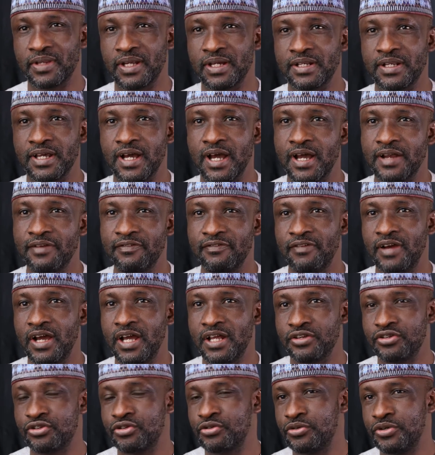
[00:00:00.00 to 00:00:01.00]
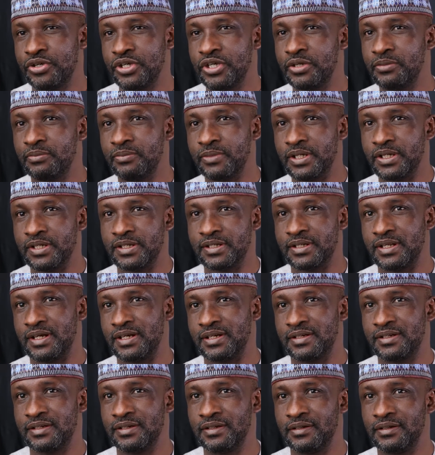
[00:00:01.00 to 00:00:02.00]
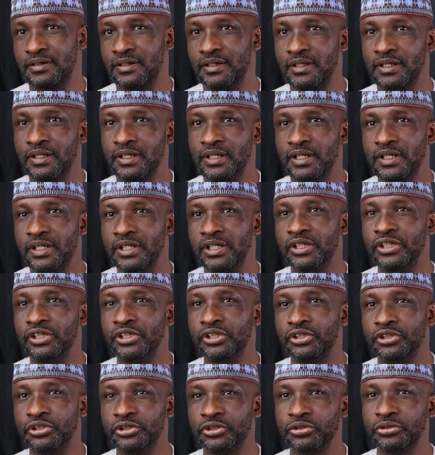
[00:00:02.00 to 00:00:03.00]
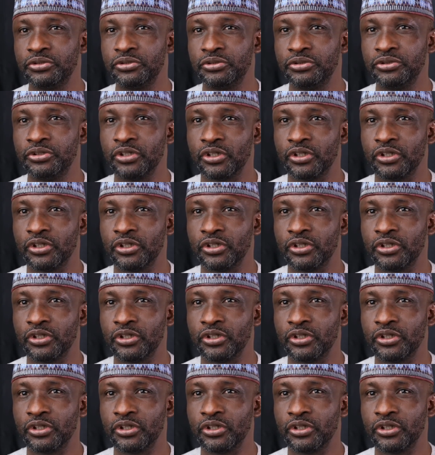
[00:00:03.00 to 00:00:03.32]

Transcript: the advice to him is that he should